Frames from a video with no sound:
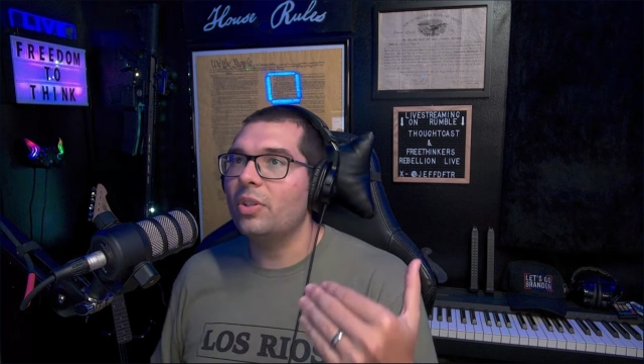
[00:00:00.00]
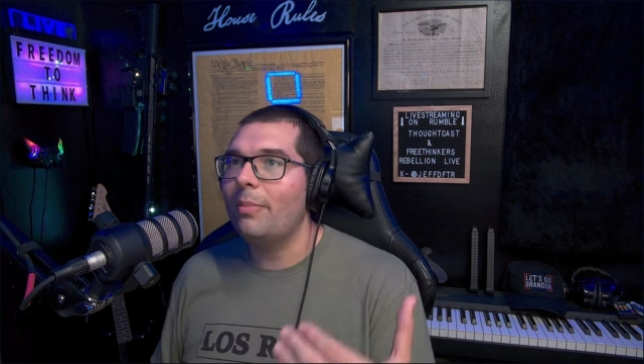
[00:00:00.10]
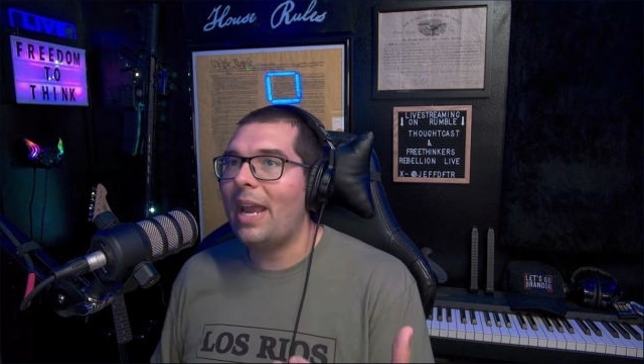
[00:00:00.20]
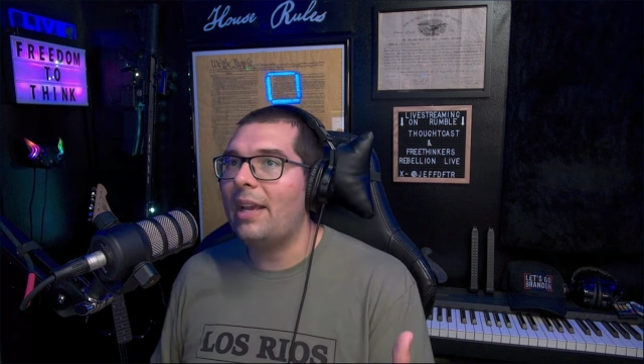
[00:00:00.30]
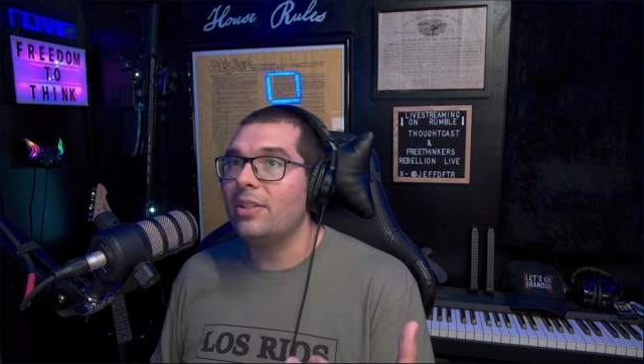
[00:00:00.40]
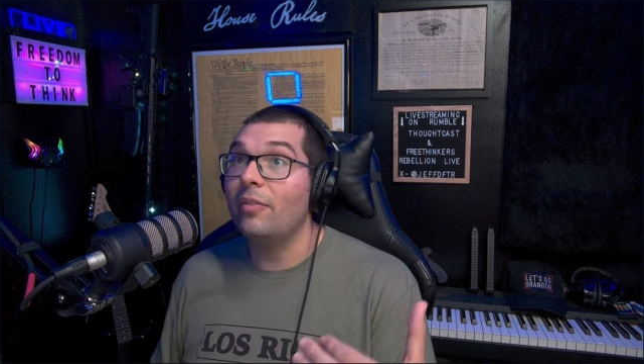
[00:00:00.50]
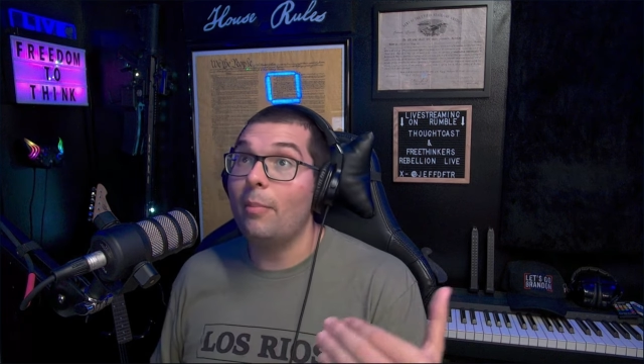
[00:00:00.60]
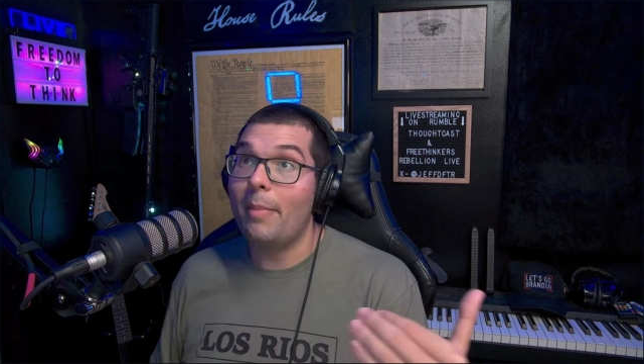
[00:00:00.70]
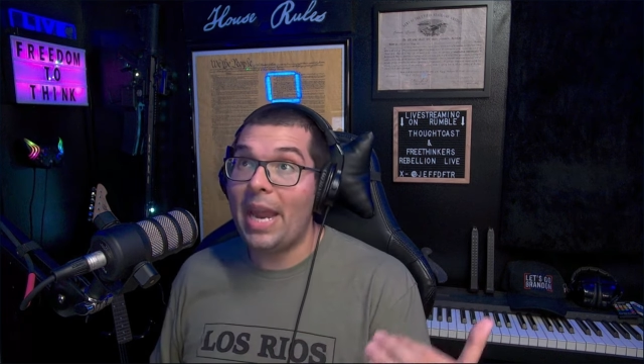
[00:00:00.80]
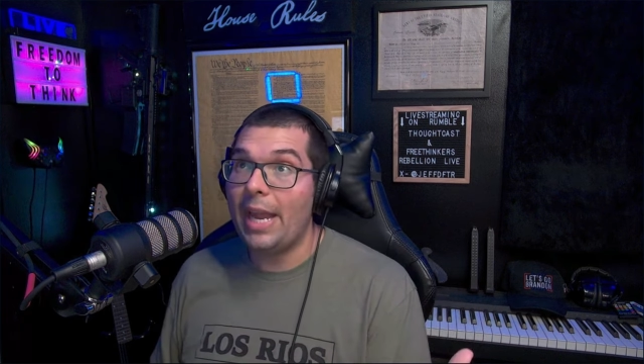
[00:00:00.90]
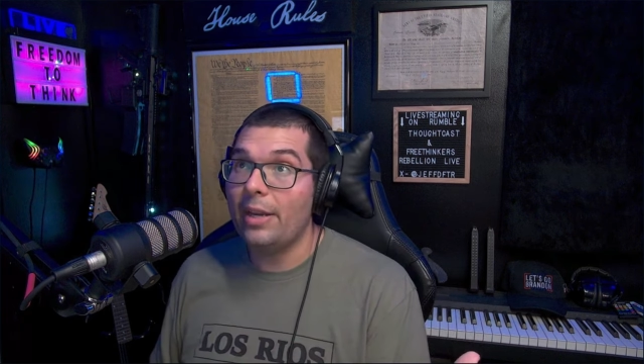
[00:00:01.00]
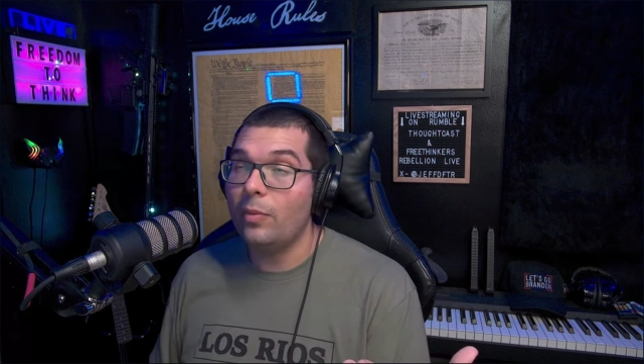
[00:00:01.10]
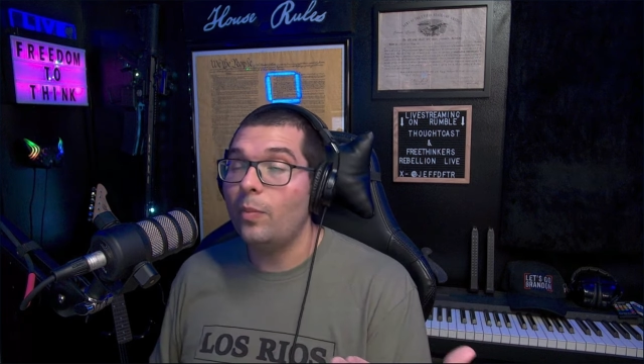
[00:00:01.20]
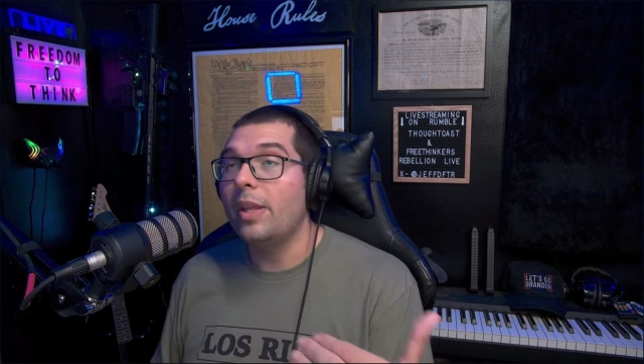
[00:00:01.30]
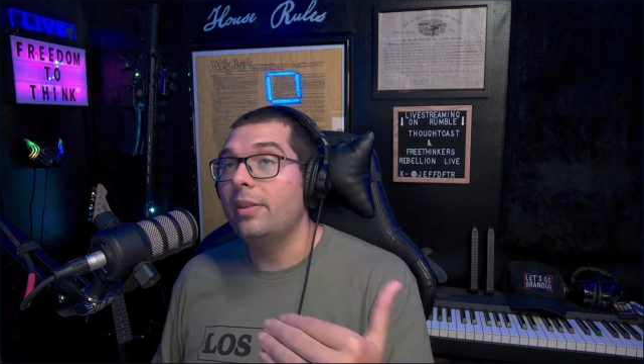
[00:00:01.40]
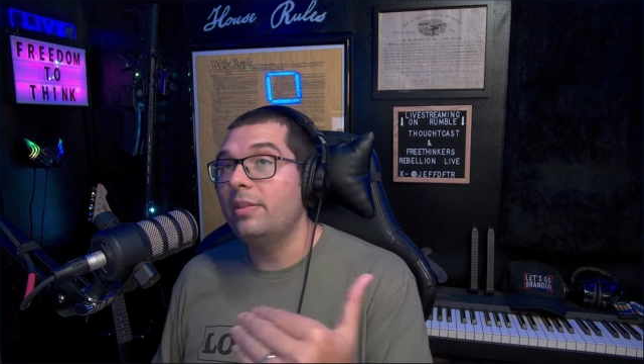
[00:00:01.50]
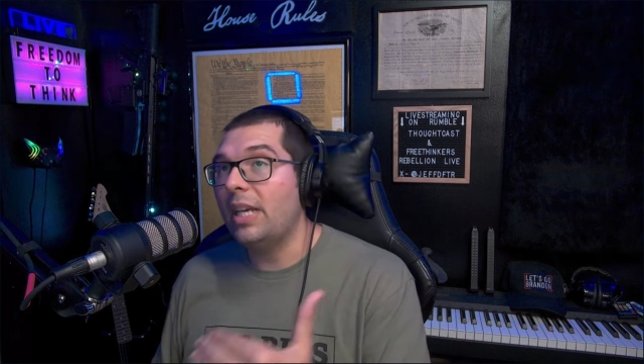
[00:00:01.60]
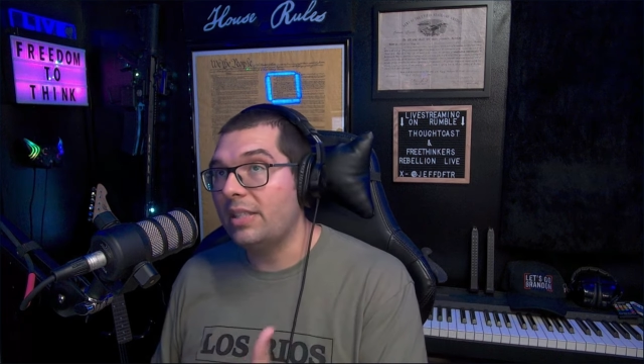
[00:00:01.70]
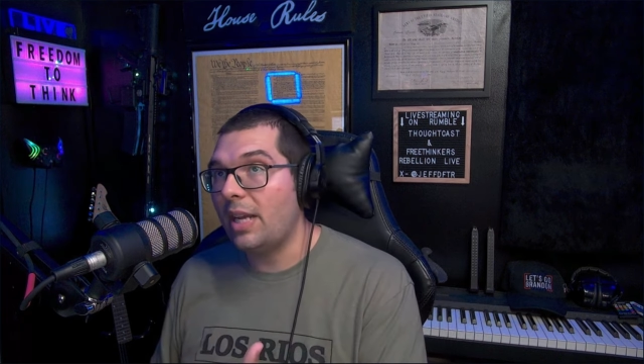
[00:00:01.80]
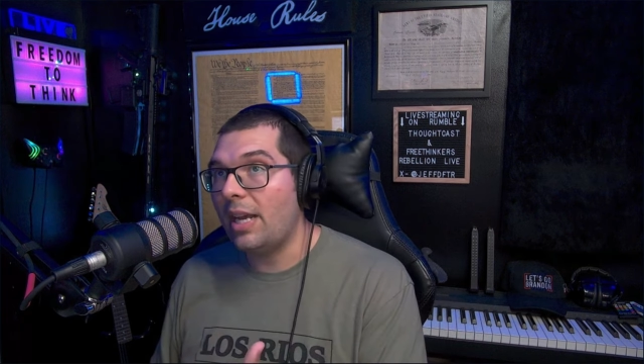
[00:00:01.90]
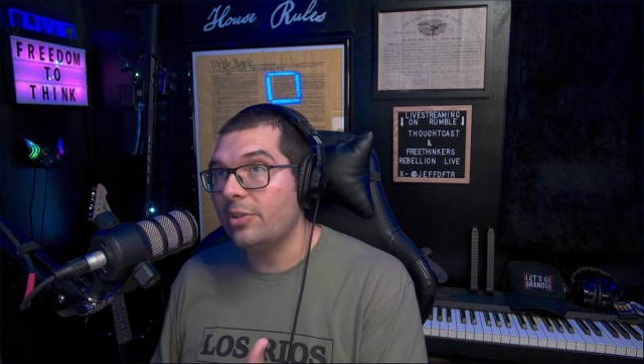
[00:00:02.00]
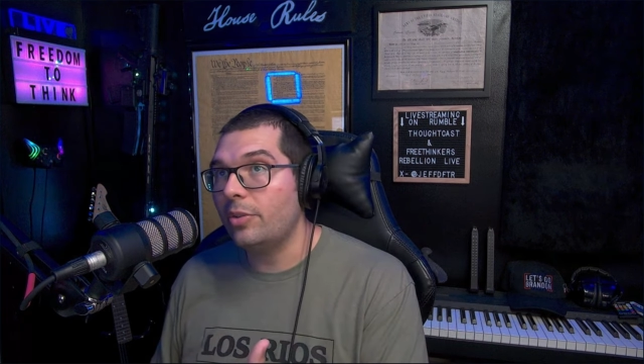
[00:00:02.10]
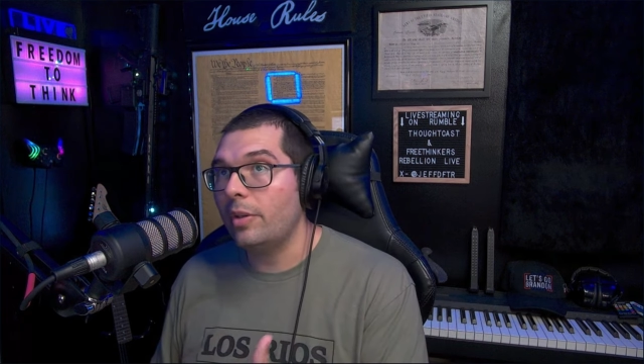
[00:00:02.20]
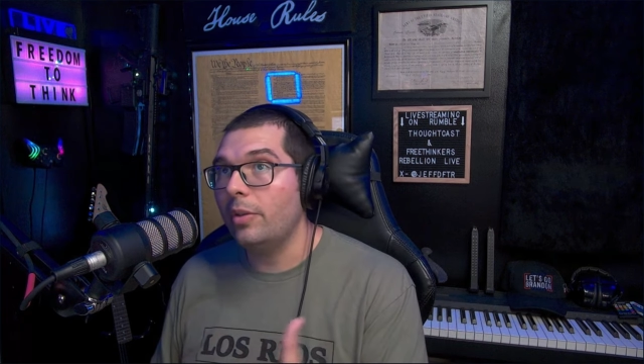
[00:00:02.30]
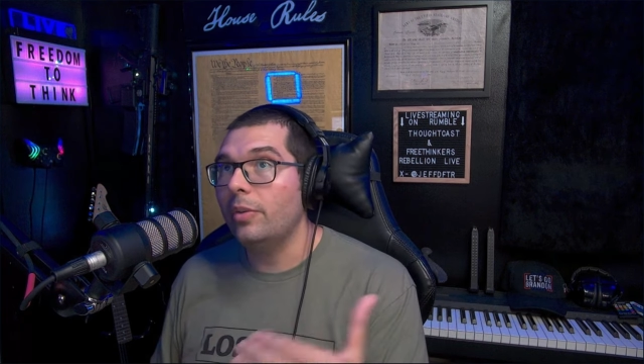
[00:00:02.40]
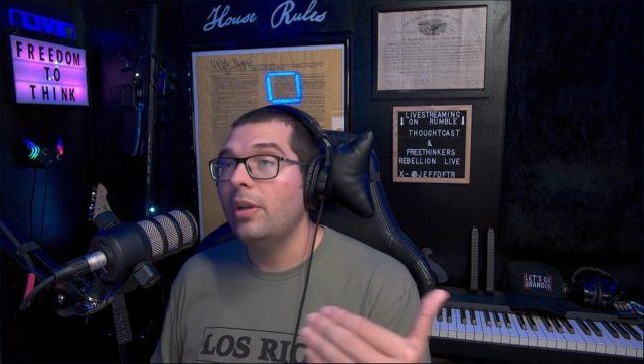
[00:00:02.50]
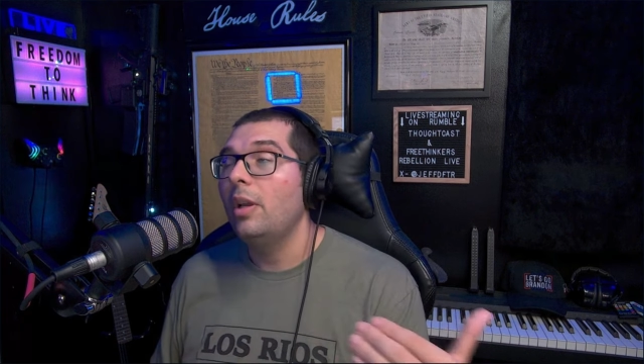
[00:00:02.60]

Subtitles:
mass of a man with testosterone.